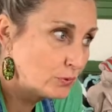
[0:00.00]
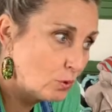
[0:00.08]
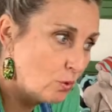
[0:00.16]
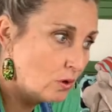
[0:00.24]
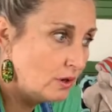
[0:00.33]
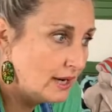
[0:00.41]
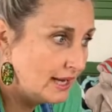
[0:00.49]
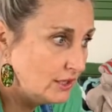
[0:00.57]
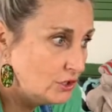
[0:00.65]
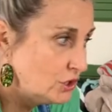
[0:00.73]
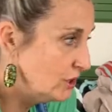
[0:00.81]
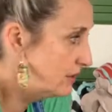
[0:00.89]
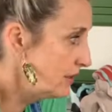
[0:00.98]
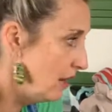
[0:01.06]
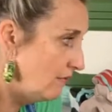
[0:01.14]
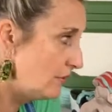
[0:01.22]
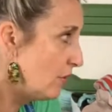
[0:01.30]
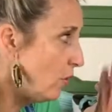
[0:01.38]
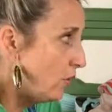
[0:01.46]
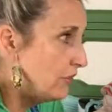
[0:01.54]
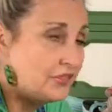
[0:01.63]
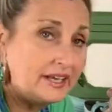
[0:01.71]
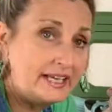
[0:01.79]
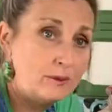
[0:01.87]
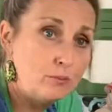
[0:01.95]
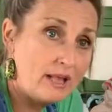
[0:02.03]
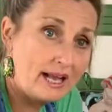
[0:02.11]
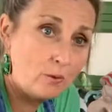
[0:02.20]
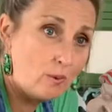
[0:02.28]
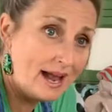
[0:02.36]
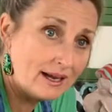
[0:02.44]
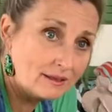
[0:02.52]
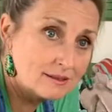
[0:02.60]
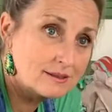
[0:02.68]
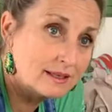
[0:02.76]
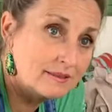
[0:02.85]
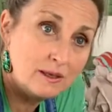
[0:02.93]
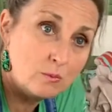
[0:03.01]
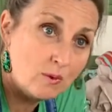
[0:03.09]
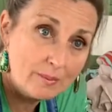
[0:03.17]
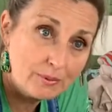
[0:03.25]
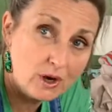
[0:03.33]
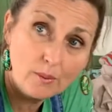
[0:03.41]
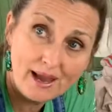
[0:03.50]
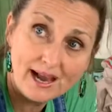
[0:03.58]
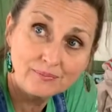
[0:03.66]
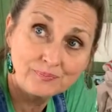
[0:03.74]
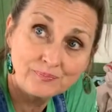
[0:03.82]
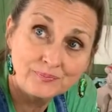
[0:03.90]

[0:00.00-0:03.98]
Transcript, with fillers: Or I could just cover the whole thing in black wax and then wipe it all back.